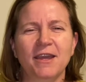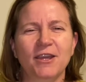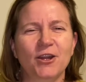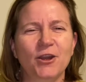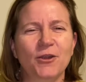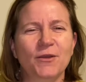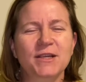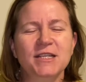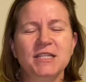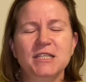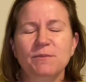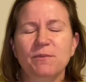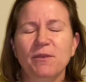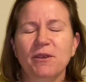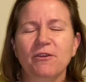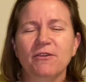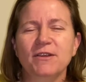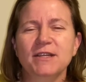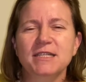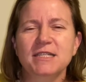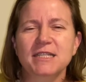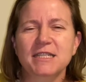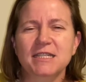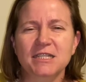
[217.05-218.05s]
You know,
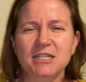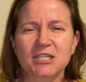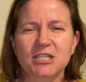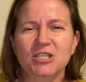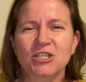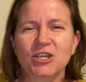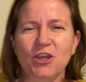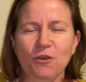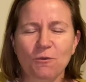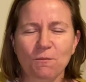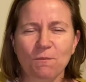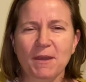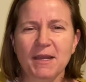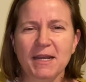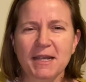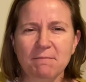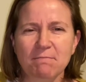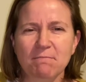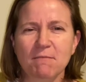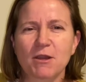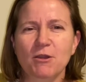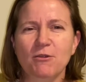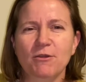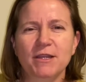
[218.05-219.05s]
experiencing so many
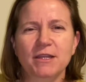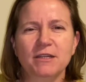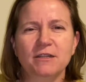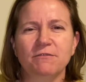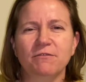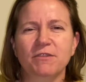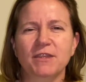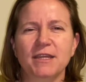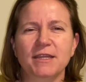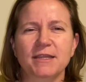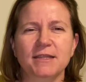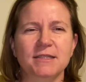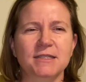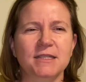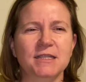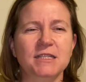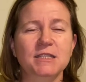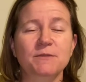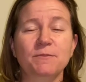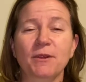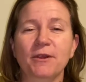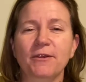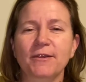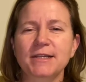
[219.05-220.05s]
myriad of things,
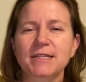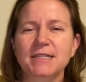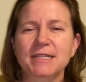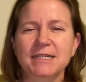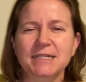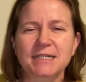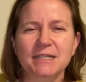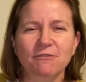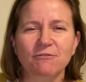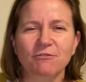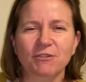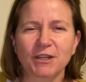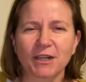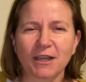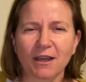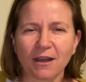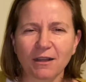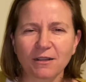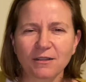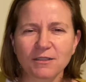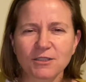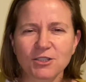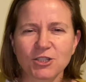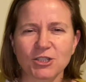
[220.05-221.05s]
experiencing different
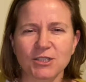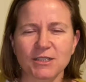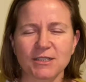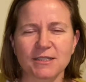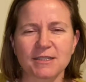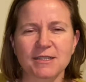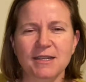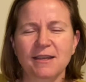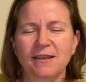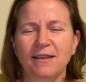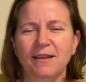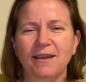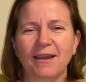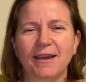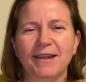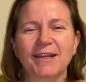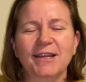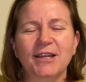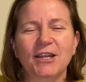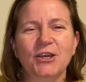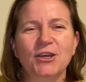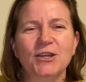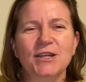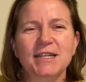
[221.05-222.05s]
cultures and
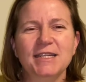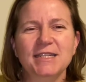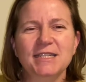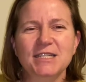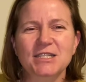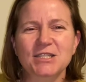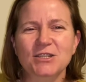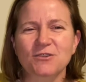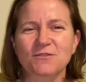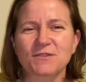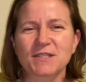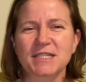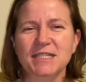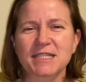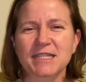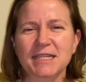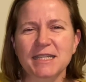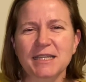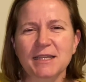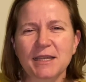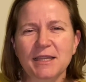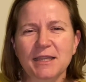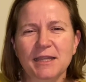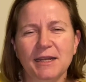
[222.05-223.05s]
learning to sort of
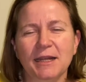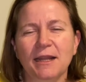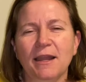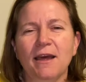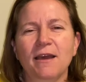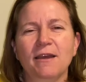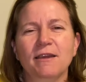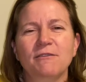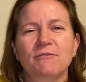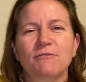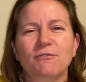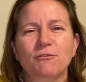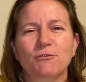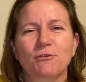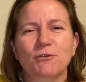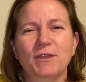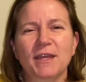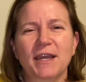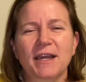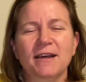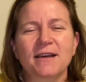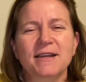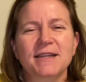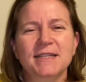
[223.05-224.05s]
see life through
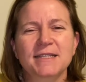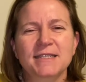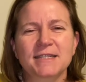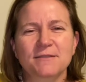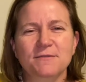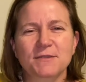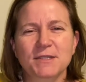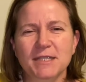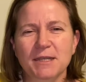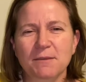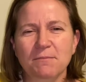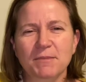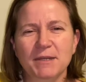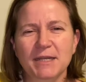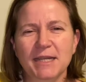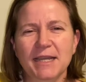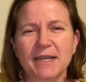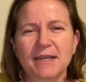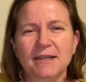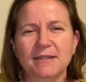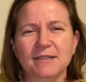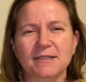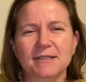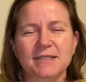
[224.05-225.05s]
the eyes of somebody
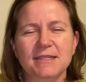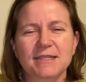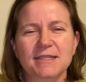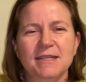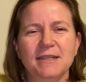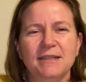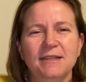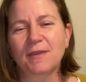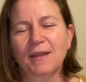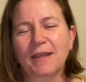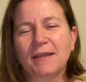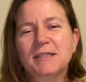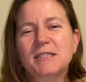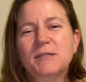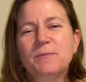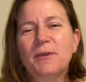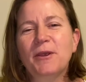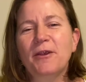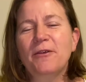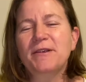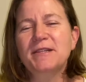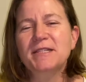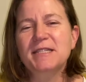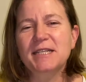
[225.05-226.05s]
else.
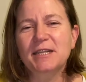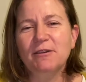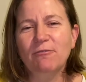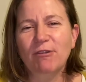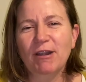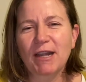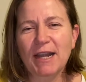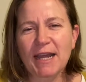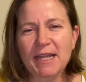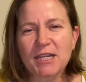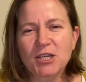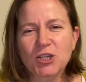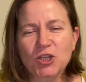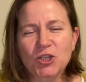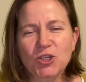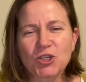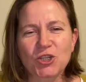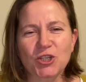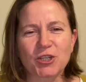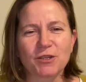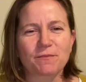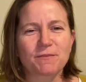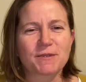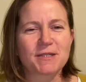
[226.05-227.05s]
Experiencing
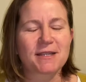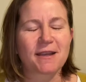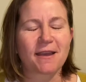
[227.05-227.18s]
relationships.